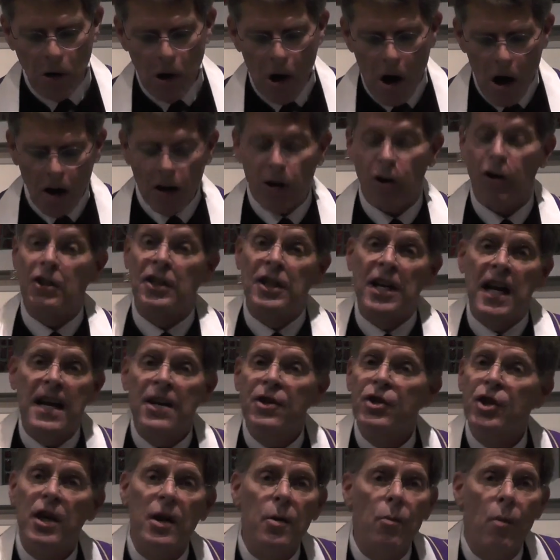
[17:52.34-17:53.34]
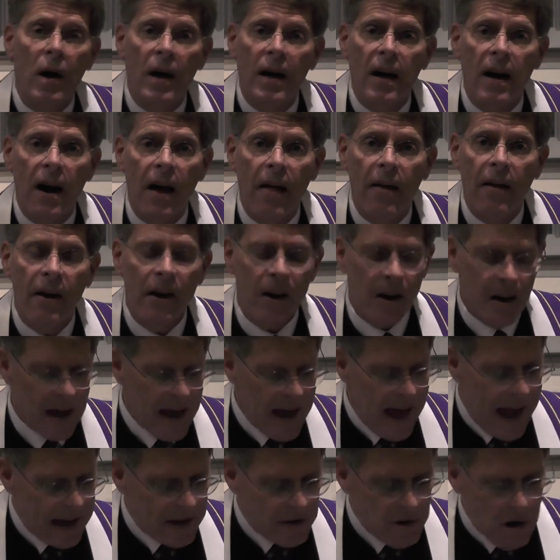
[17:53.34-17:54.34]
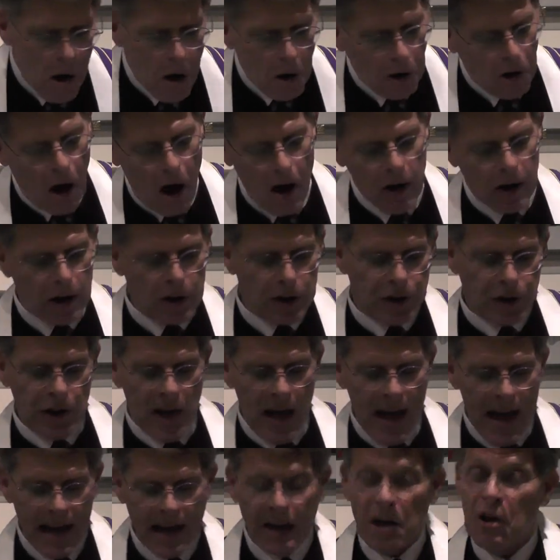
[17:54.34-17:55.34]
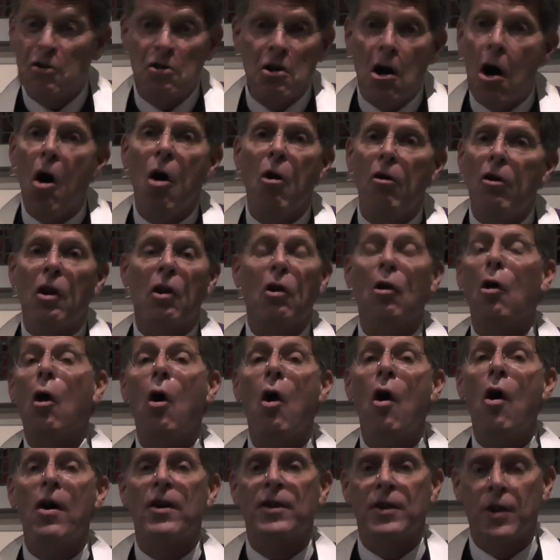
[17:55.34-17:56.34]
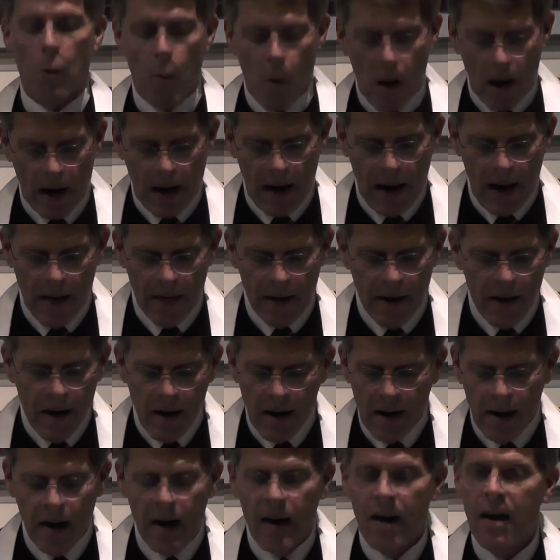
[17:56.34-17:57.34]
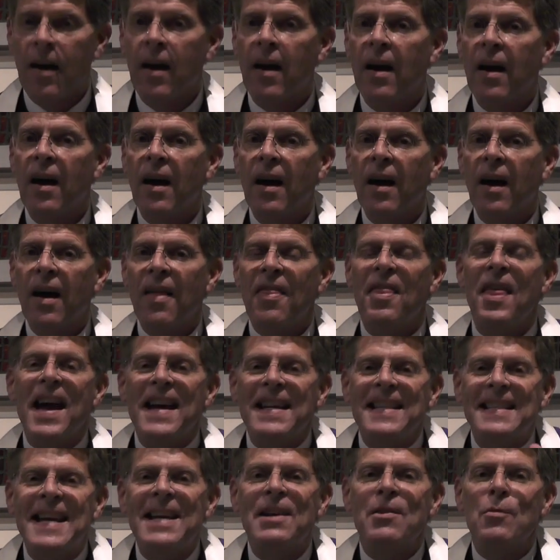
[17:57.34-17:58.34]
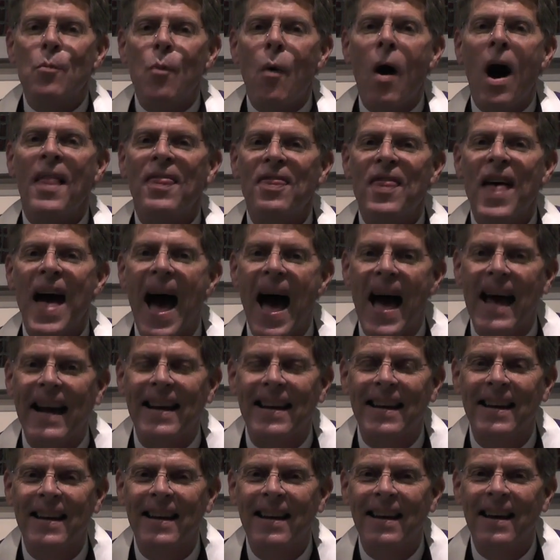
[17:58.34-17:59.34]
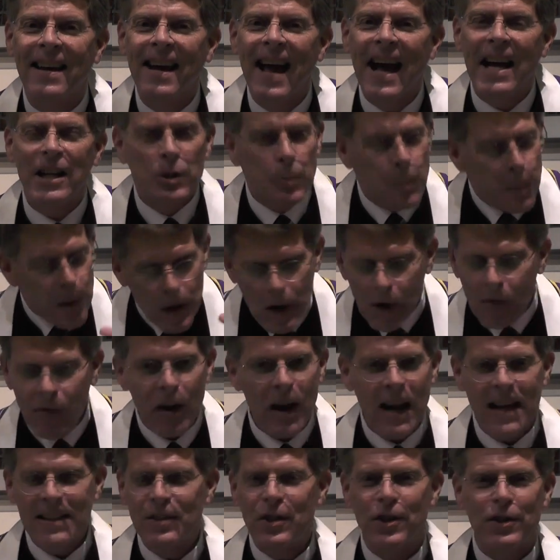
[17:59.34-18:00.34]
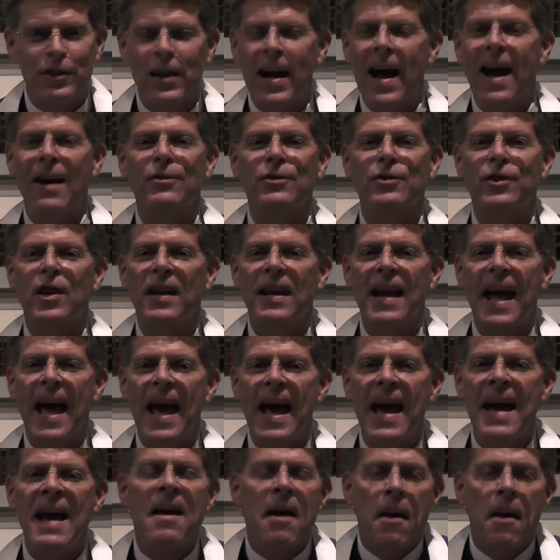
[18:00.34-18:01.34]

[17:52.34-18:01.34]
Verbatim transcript: longer teaching one another and no longer saying, Know the Lord to one another? They didn't want that. As beautiful as it sounds today,